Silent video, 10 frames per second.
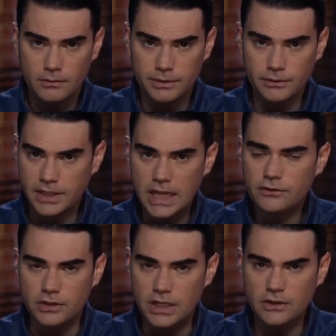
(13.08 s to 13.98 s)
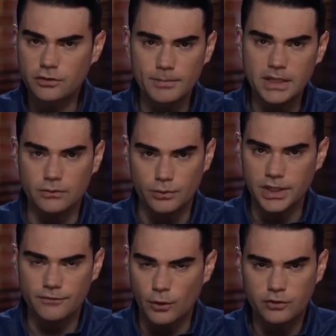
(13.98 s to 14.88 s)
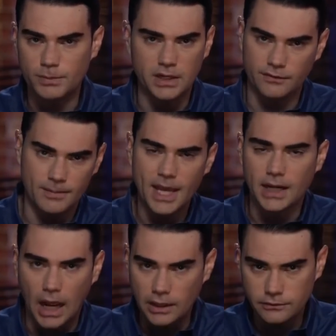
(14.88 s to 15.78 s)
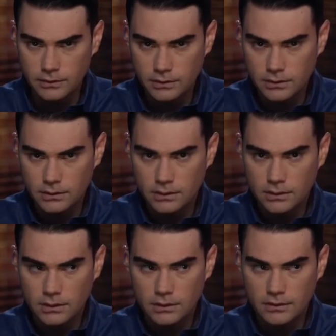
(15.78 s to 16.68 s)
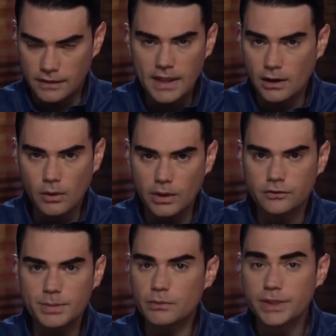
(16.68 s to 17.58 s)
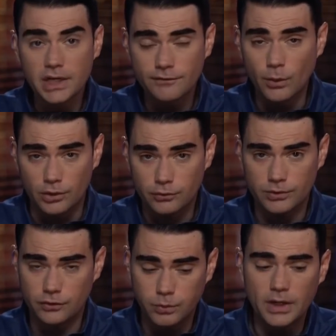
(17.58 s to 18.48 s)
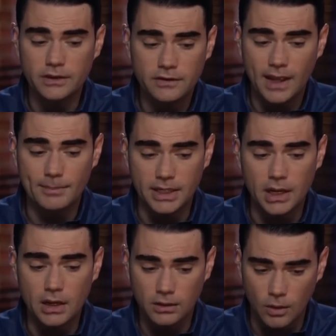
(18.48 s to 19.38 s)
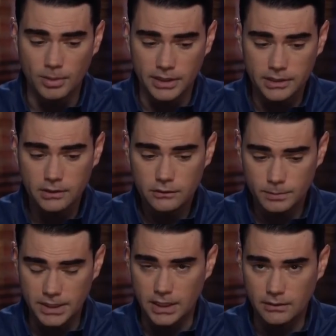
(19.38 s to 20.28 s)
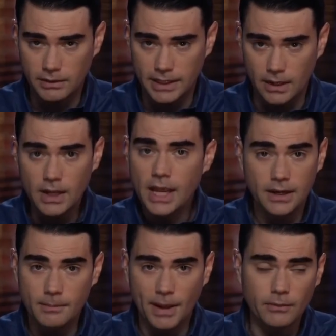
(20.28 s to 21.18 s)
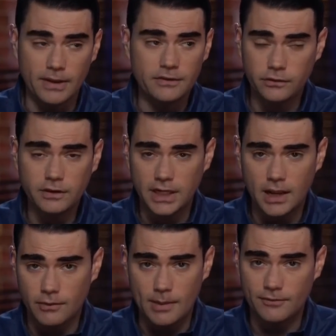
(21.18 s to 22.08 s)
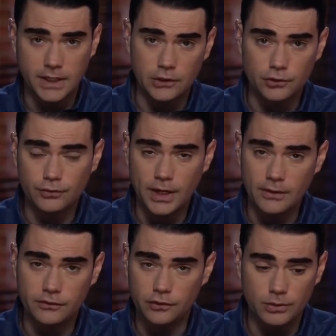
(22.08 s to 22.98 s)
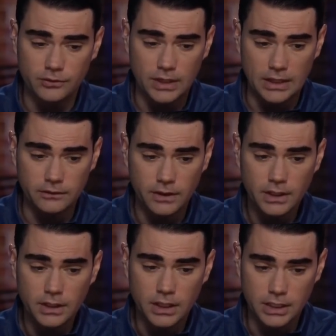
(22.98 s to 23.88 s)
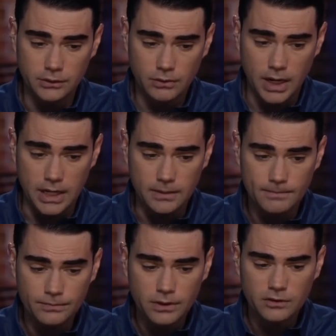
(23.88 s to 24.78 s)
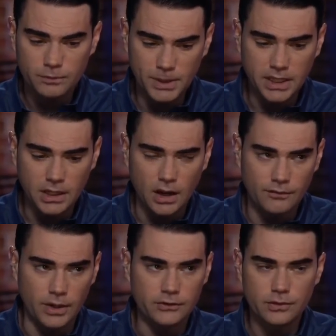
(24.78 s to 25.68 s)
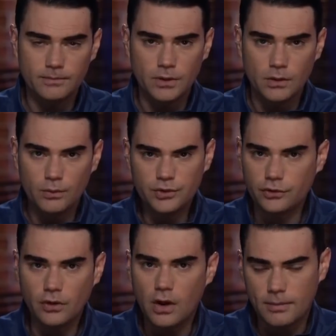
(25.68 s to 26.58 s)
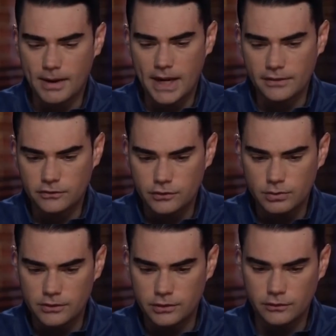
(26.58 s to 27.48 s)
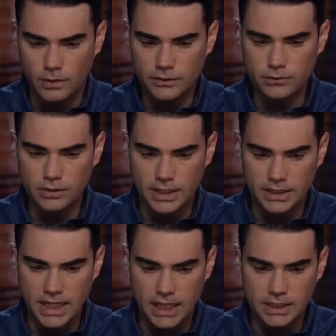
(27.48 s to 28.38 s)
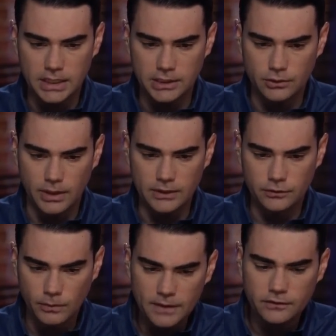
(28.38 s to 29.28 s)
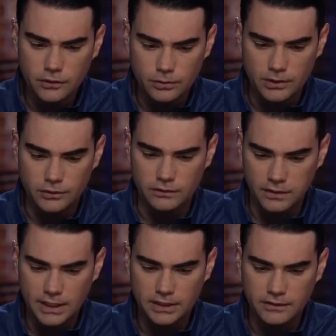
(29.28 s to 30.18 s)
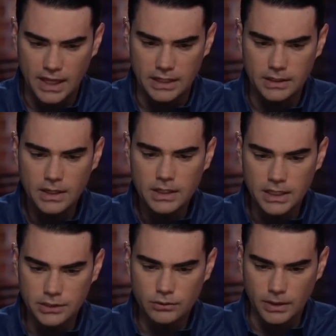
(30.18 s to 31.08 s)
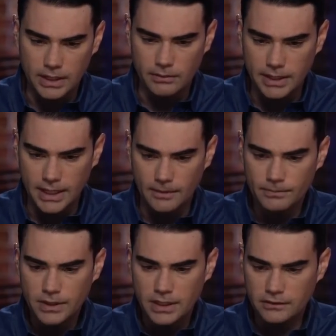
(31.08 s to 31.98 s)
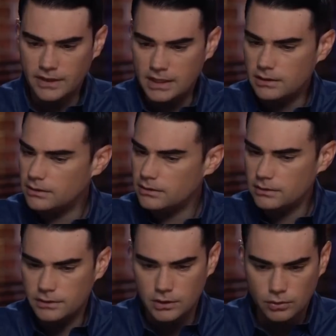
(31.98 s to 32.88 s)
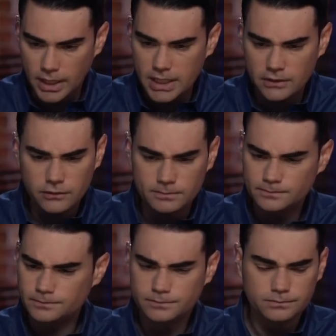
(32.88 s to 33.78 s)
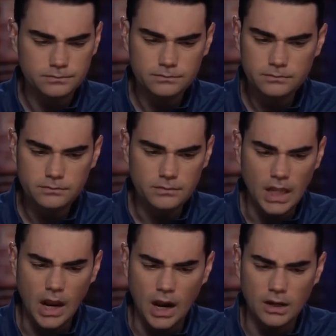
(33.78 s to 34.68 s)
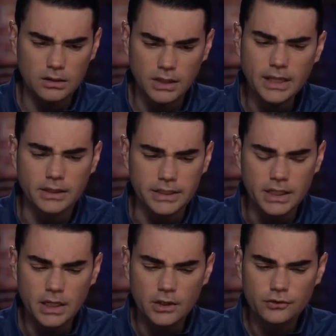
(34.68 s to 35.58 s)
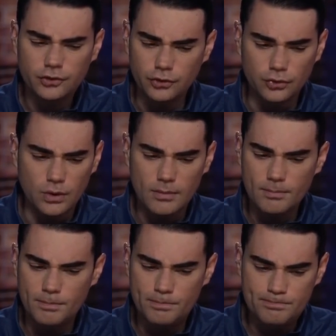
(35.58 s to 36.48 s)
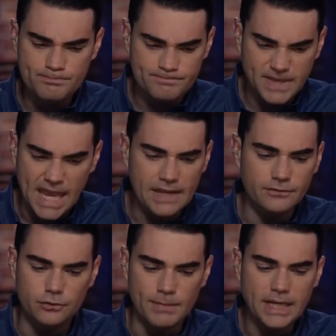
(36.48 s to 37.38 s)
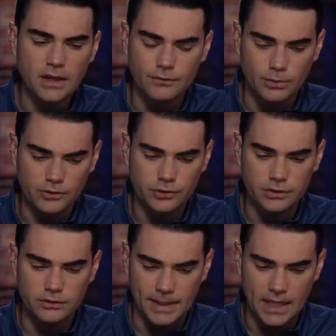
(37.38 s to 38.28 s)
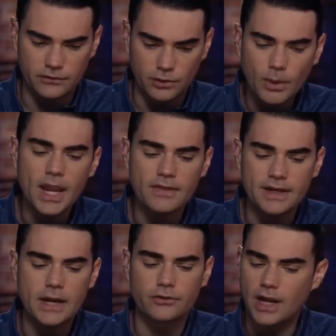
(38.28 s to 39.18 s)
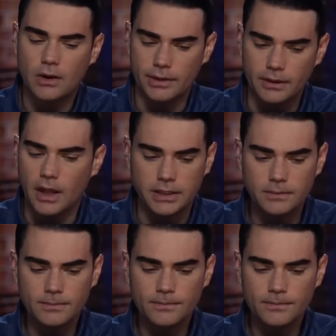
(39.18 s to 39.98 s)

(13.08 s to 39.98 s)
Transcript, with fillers: When you engage in intermittent reinforcement of the bad guys, then they are going to be reinforced, which is what is happening globally speaking right now. And by the way, this is going to have ramifications for how the situation ends in Ukraine. Speaking of which, we should talk about how the situation is going to likely end in Ukraine. So the way the situation is likely to end in Ukraine right now is that the Ukrainians are likely to cave to many of the Russian demands in a way that NATO is not going to like.